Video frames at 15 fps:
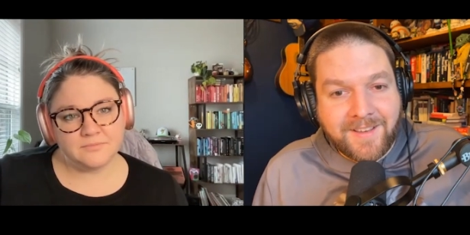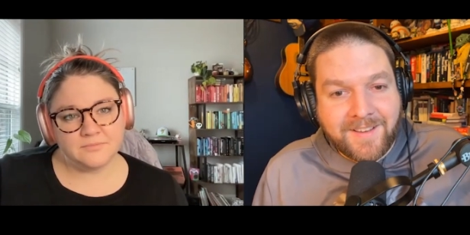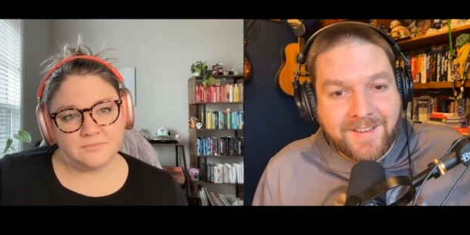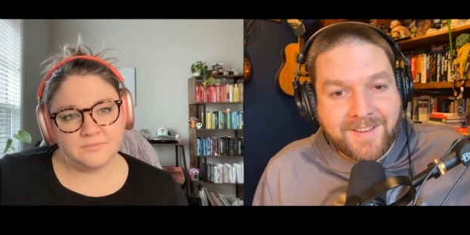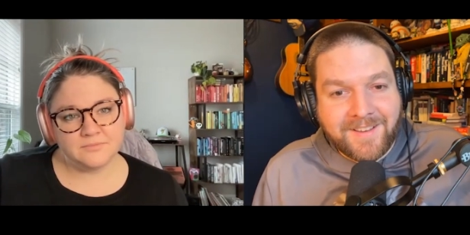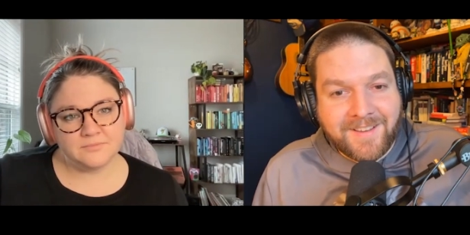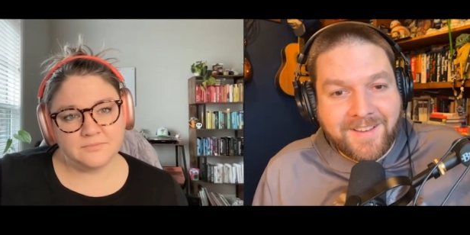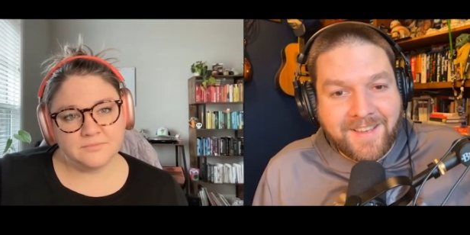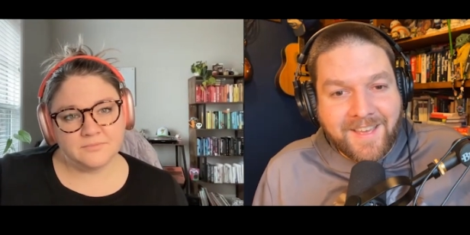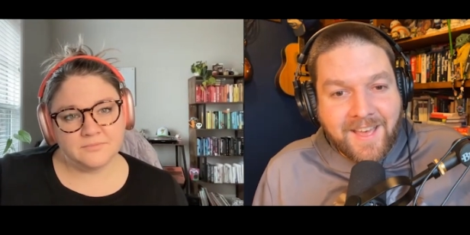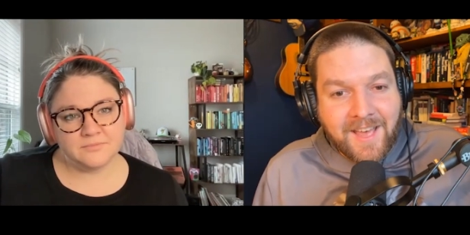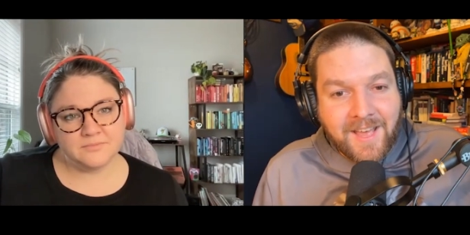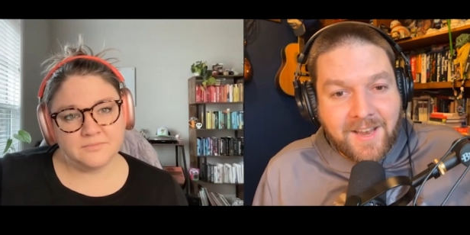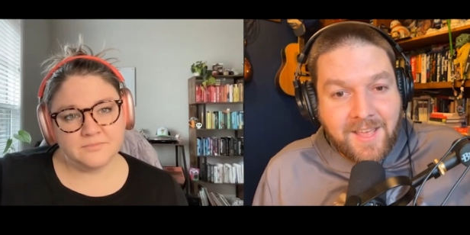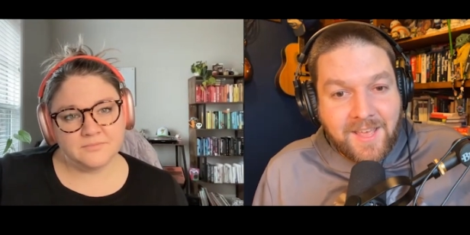Speaker 1: uh,
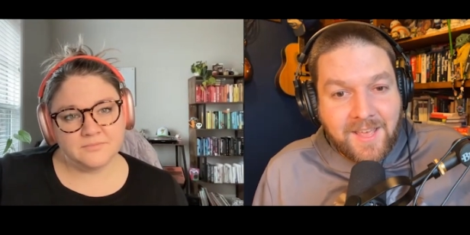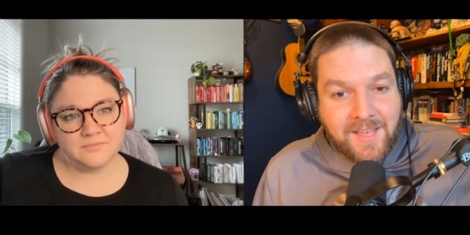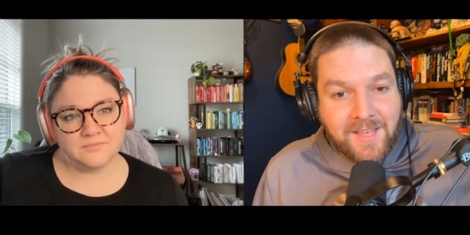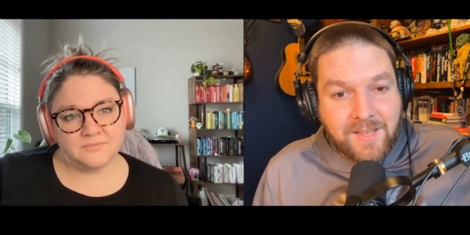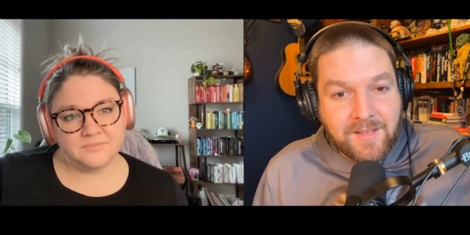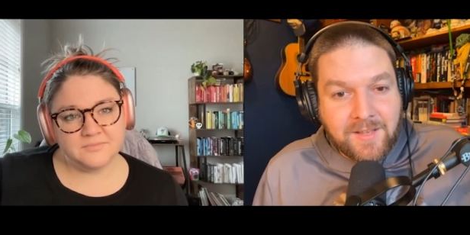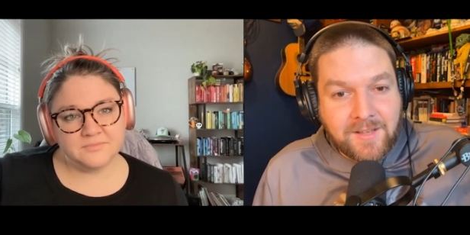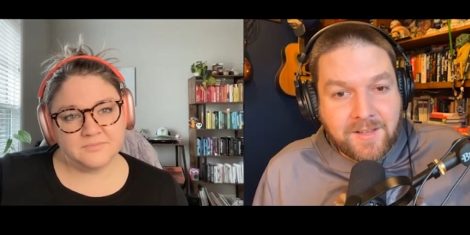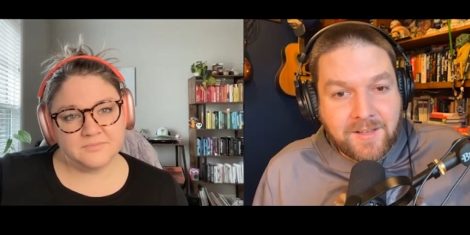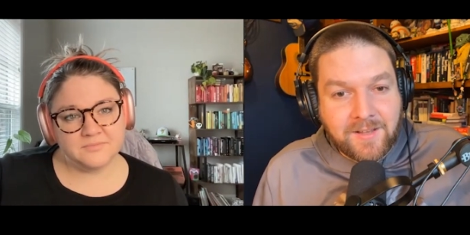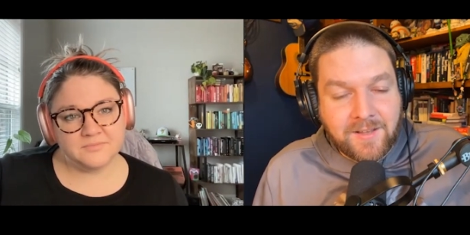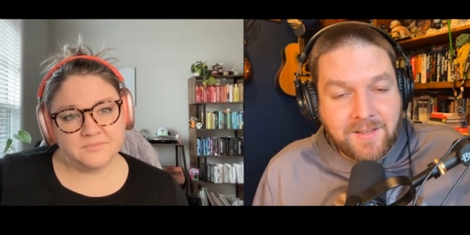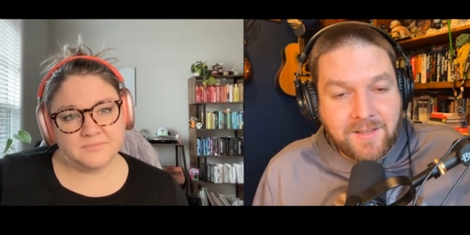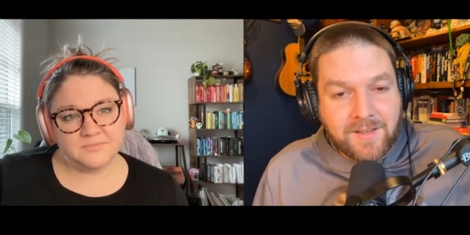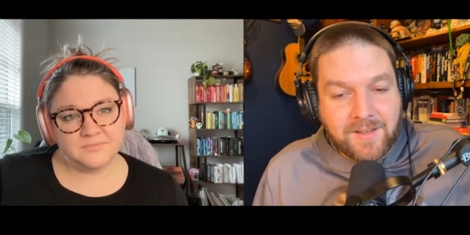at a
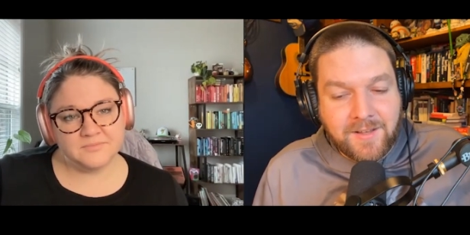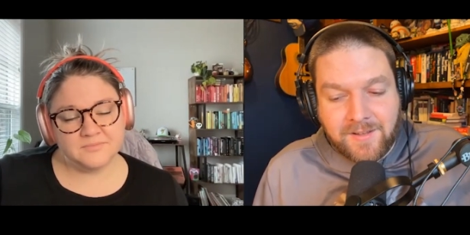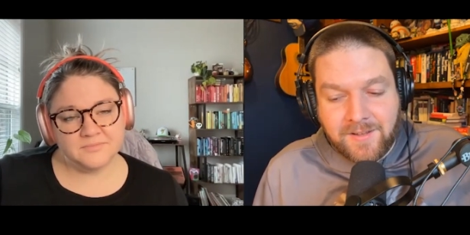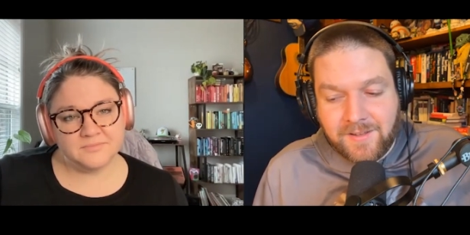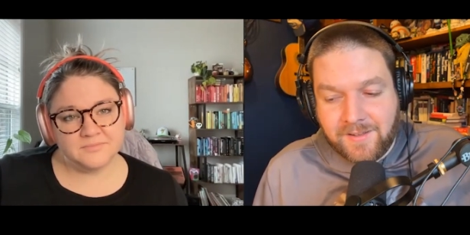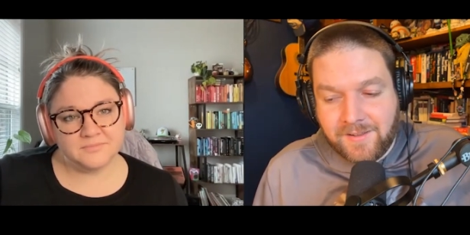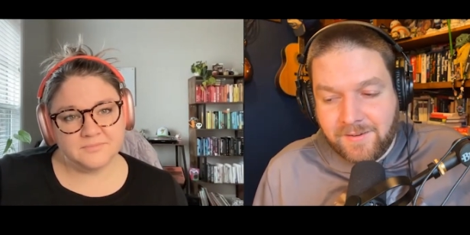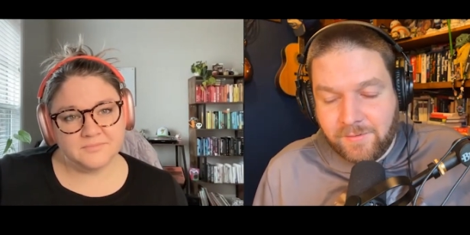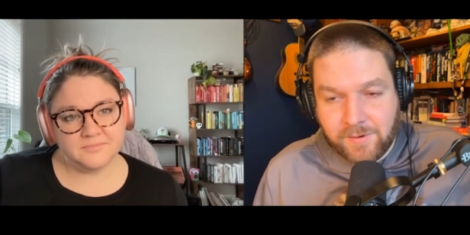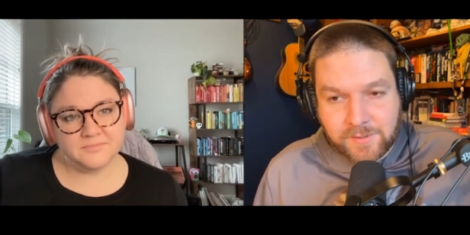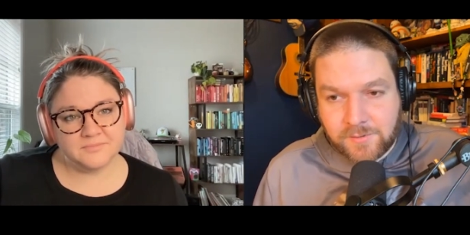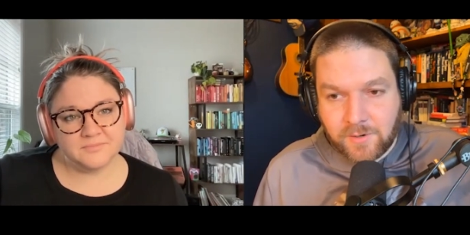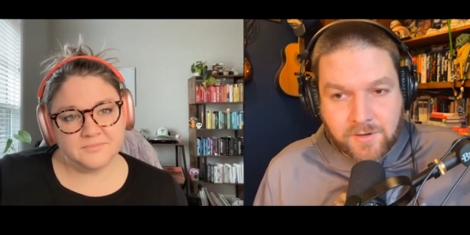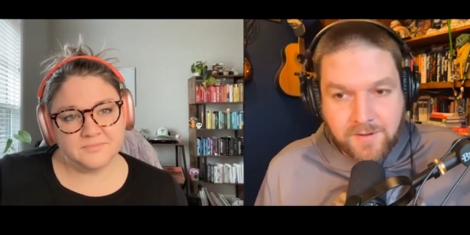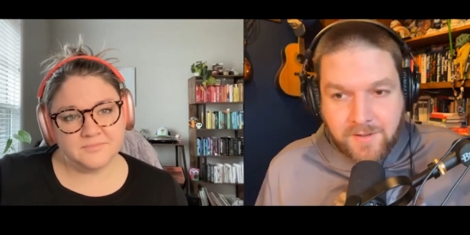uh,
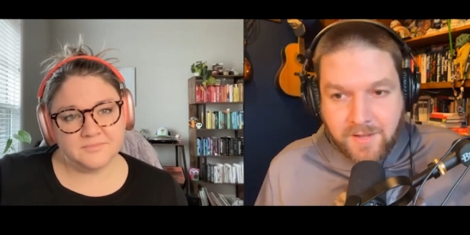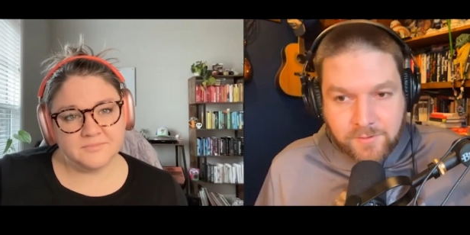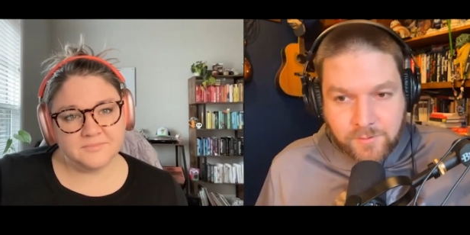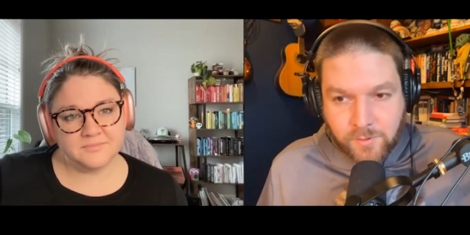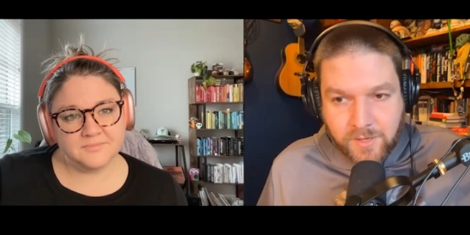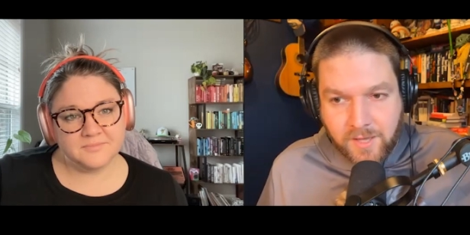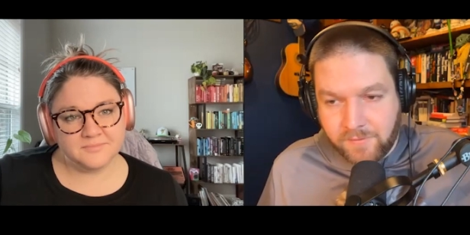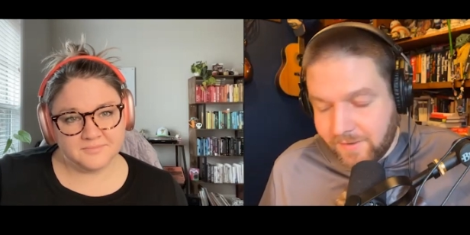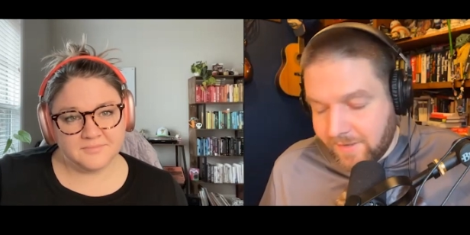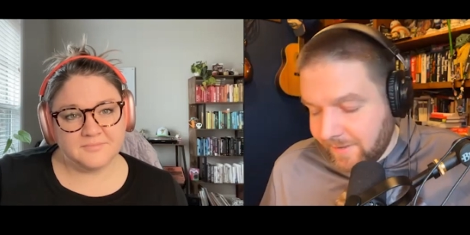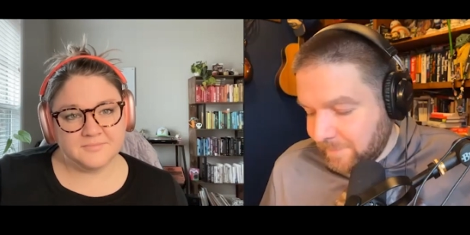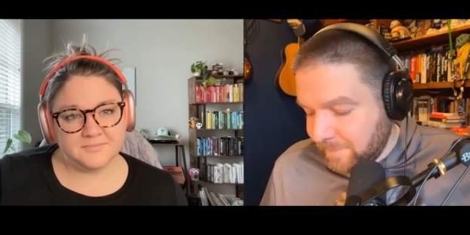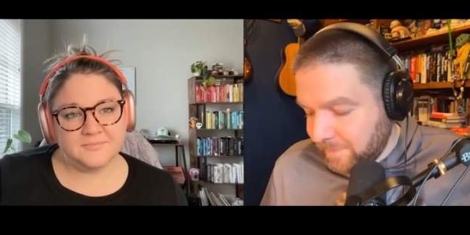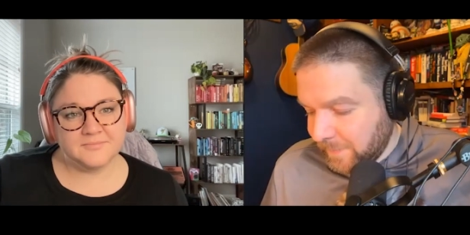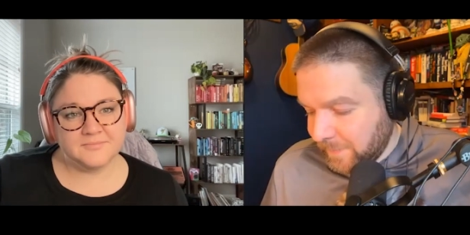restaurant, outdoor cafe,